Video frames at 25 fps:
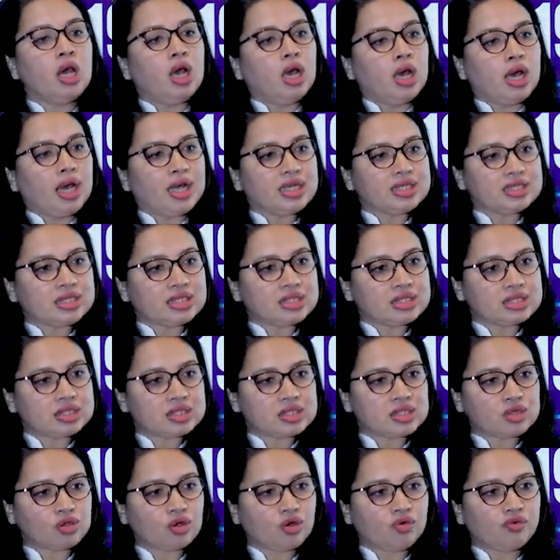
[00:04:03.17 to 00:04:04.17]
has
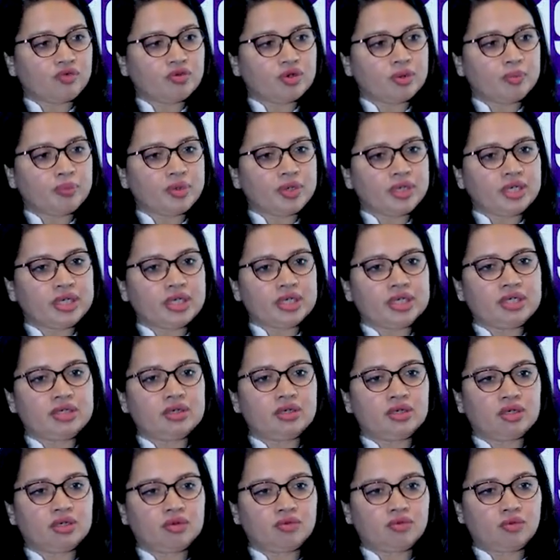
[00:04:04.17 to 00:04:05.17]
history of repeated
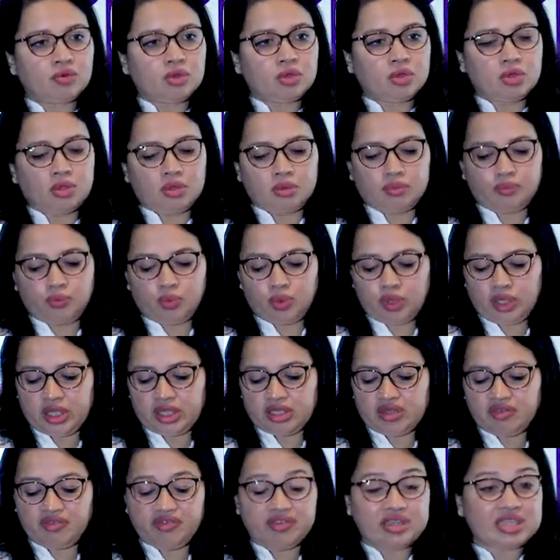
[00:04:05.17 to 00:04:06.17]
putting
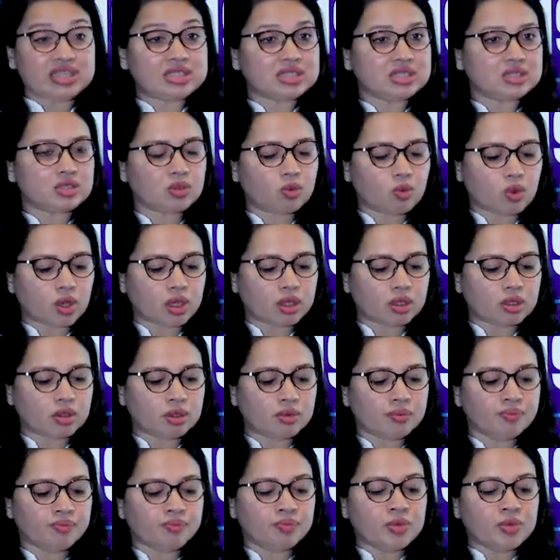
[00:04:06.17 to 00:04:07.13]
the feet in the water.